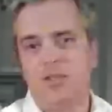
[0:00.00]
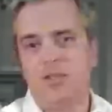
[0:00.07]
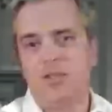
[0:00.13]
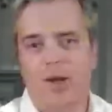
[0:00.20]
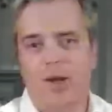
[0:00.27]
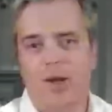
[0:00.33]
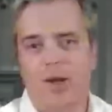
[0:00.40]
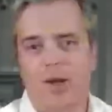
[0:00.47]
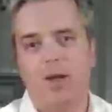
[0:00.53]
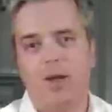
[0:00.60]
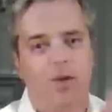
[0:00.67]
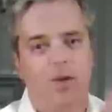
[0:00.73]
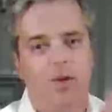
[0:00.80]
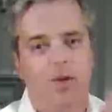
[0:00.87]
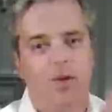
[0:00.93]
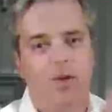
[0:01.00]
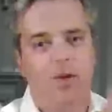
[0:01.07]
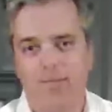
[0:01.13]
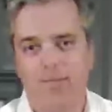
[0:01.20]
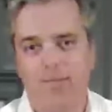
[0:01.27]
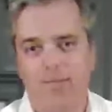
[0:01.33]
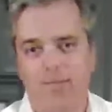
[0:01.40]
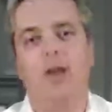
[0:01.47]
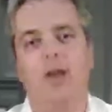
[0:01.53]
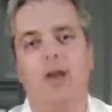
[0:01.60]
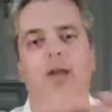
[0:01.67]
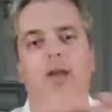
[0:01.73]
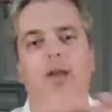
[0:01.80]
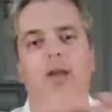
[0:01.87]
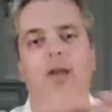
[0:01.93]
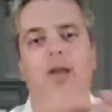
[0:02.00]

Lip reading: private equity, private credit,